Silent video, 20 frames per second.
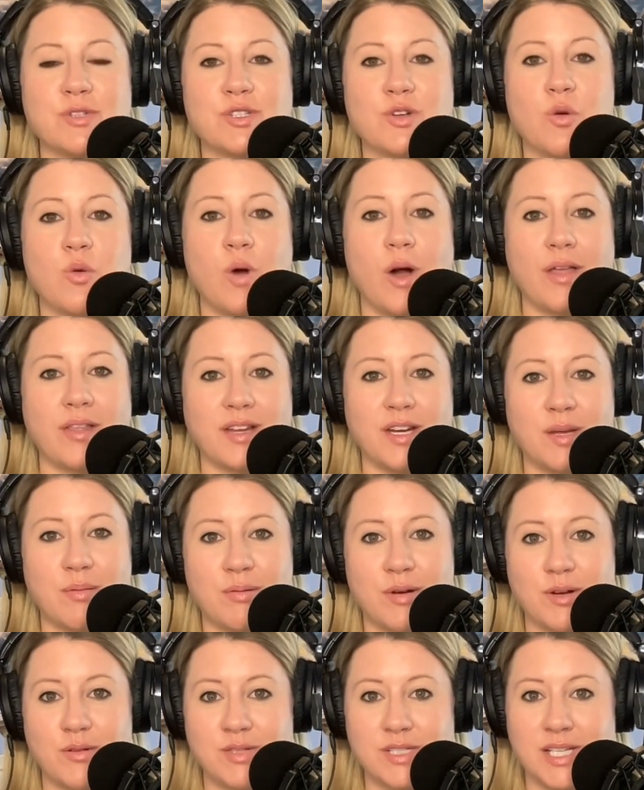quality
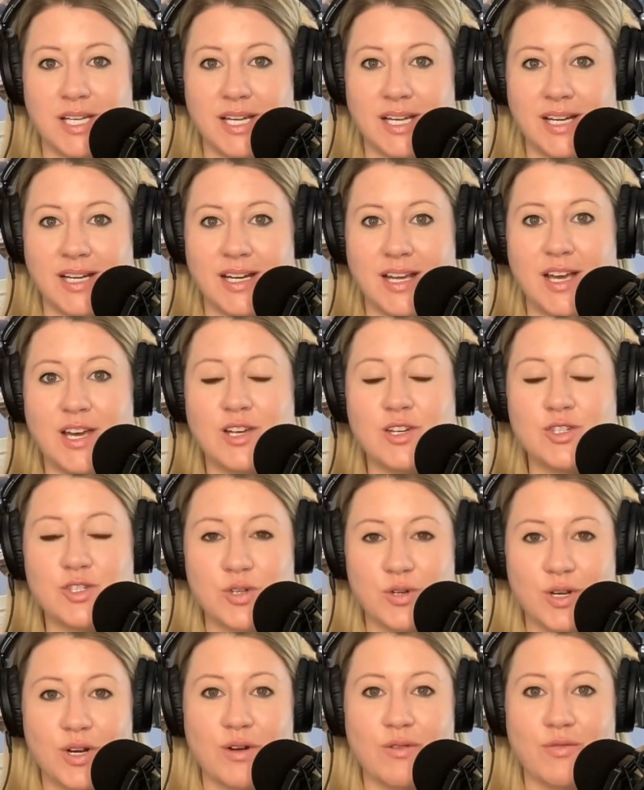protein to
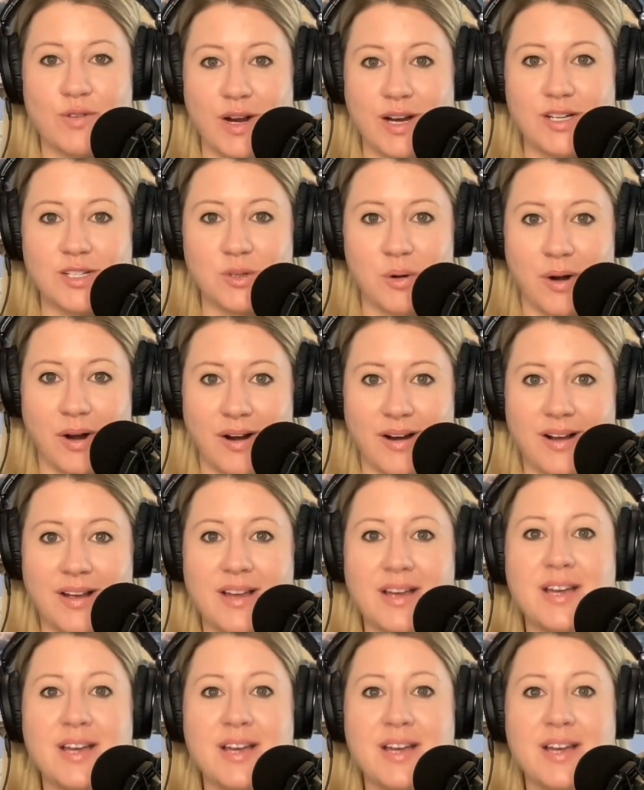your front door.